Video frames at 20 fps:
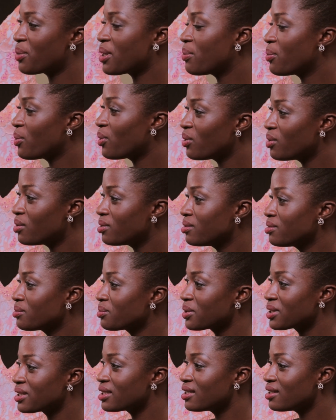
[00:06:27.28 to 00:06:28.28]
people
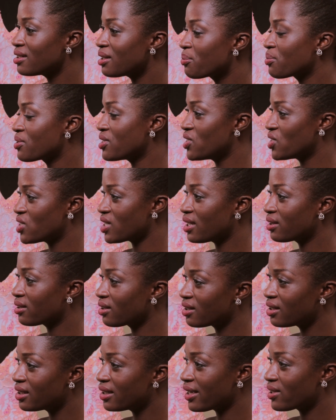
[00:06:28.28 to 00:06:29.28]
really appreciate
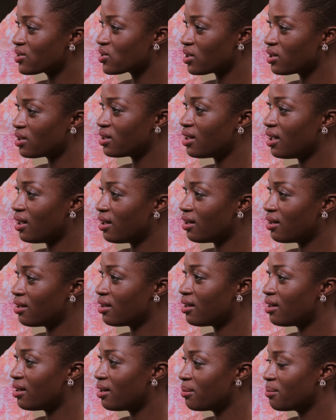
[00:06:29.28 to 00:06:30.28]
the collection,
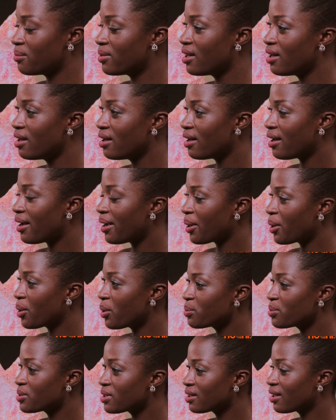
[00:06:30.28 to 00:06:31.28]
and I
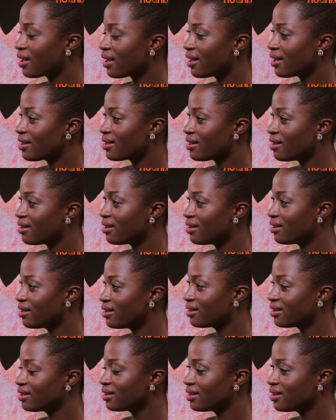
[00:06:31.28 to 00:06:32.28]
hope to get
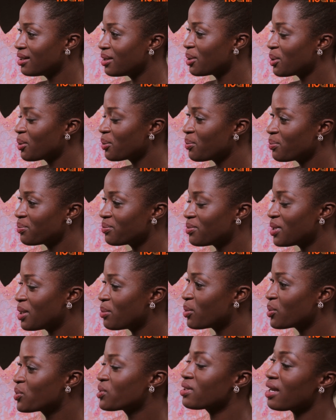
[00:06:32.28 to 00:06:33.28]

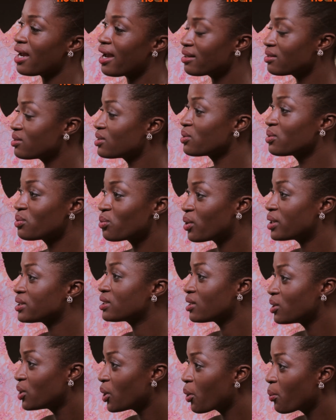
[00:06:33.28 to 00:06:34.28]
people to want
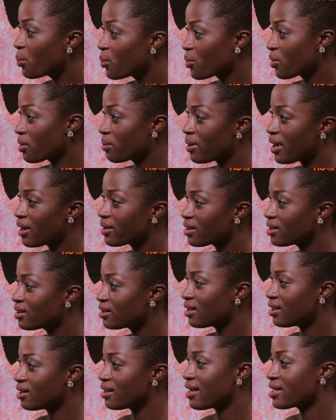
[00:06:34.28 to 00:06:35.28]
to know more about
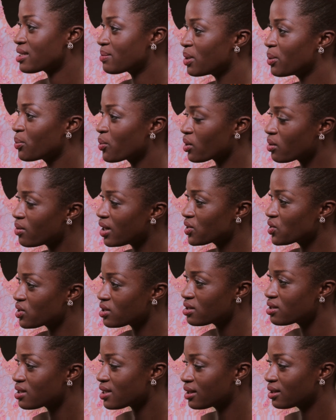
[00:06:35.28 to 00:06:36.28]
it and ask me more
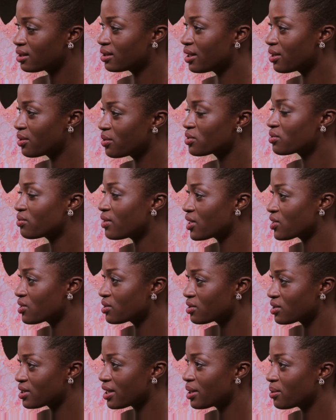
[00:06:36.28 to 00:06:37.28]
questions at the Lagos
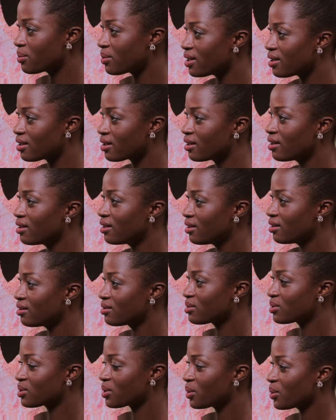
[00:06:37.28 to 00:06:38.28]
Fashion Design Week.
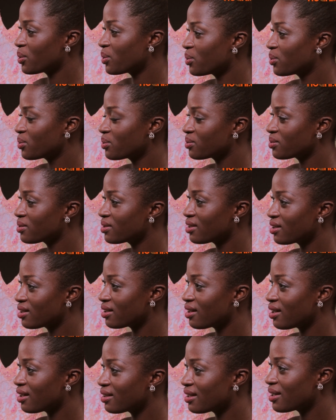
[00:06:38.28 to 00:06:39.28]
So
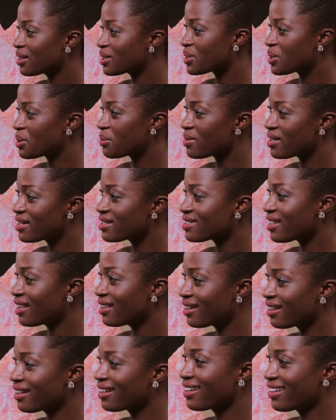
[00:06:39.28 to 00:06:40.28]
I think it's going to be
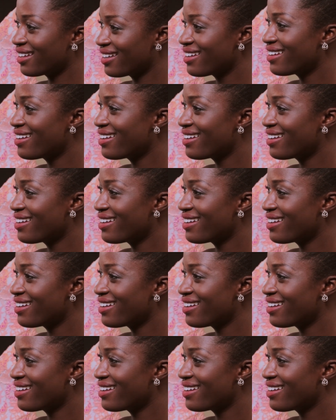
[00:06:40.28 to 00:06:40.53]
exciting.